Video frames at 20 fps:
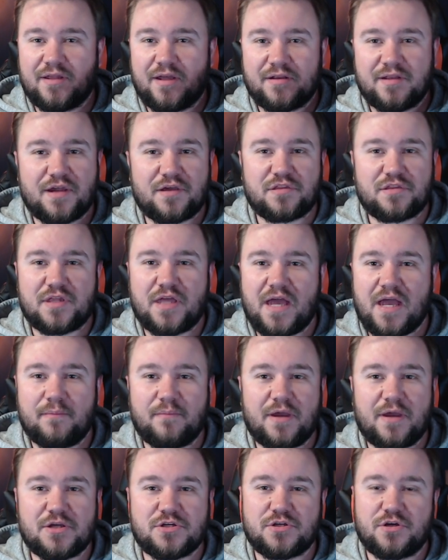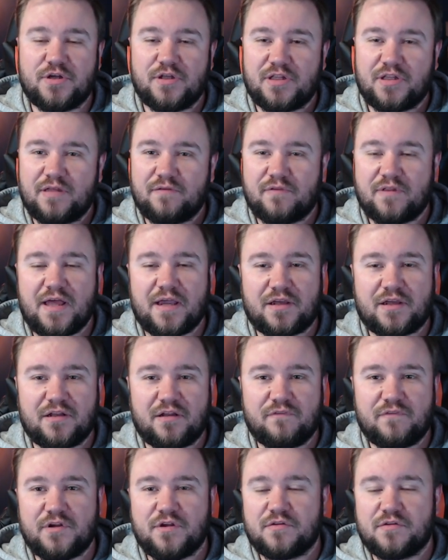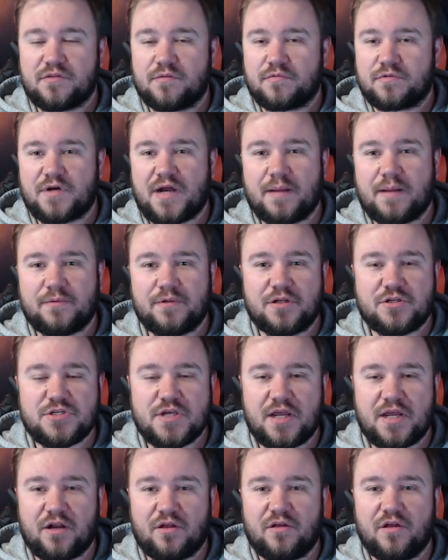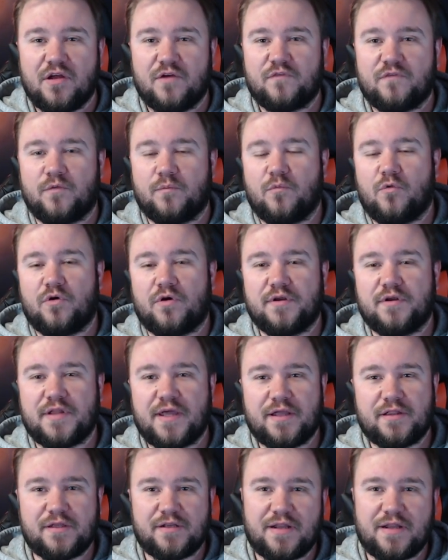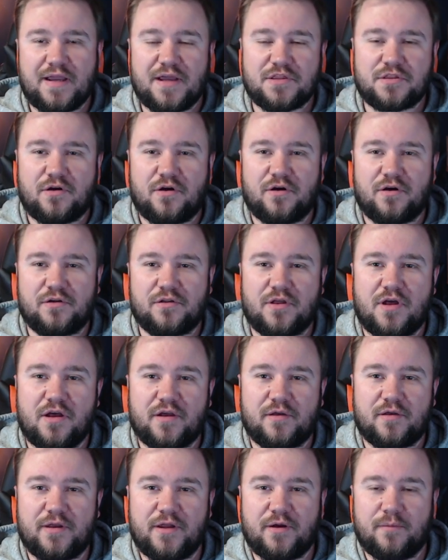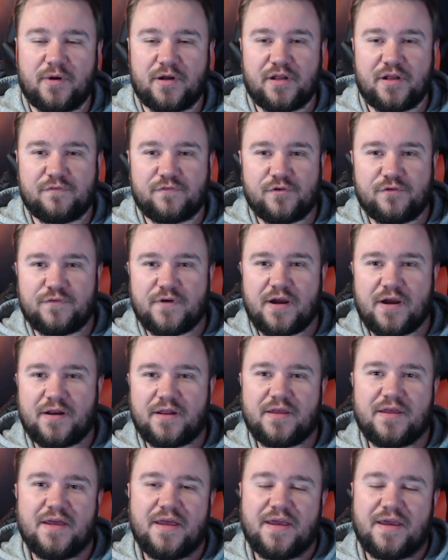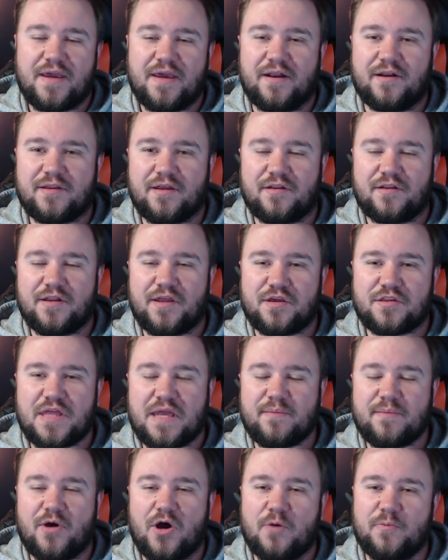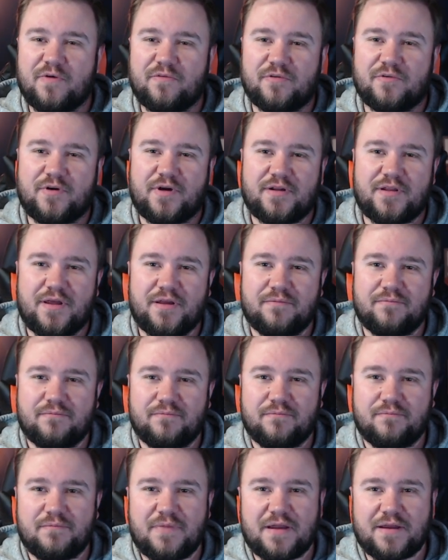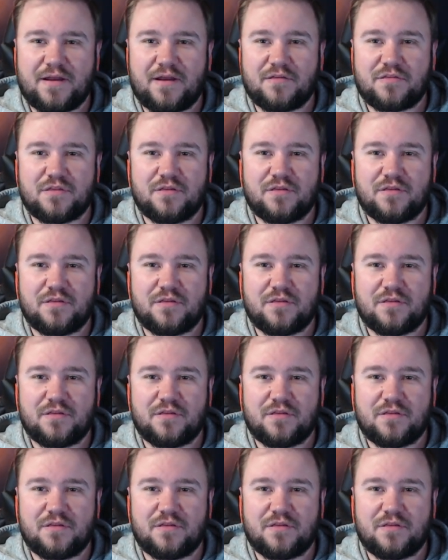next time, make sure you leave a like on the video, subscribe to the channel for more daily NASCAR talk here Monday through Friday. And until next time, I hope you have a great day. Bye, guys.